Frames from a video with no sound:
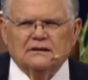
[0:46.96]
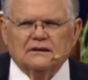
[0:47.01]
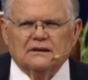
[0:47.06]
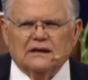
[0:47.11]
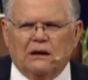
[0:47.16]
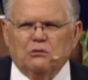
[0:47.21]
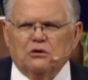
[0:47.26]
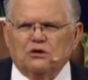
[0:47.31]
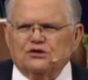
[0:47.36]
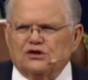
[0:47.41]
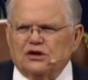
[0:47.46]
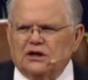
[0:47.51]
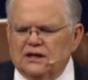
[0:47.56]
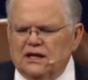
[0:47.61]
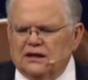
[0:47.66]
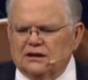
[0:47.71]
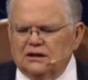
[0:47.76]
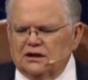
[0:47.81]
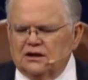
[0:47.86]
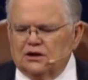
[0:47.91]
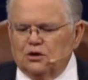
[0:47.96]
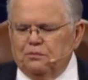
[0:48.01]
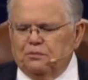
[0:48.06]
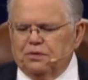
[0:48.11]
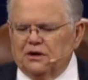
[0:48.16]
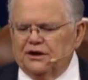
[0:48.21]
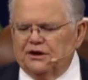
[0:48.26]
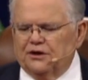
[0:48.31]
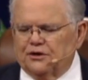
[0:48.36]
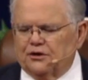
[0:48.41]
I'm going to say that a little
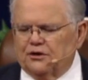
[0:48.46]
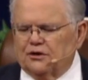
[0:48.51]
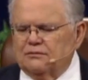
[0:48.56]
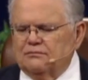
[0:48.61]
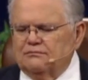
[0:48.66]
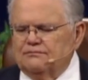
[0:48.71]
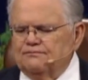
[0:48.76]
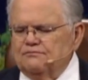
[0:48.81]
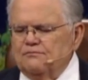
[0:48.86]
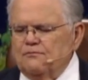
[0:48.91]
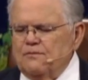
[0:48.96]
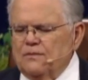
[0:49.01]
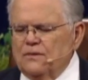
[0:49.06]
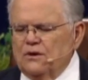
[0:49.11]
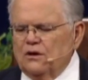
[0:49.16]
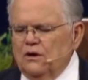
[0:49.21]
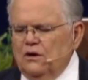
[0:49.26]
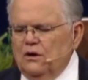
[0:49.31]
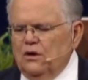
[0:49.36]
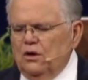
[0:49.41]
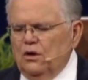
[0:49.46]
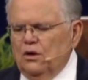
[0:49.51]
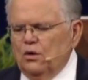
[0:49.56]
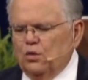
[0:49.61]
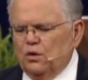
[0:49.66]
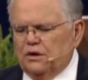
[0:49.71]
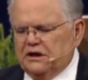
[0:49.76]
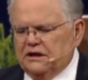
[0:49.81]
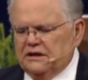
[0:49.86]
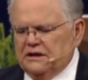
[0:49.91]
plainer. When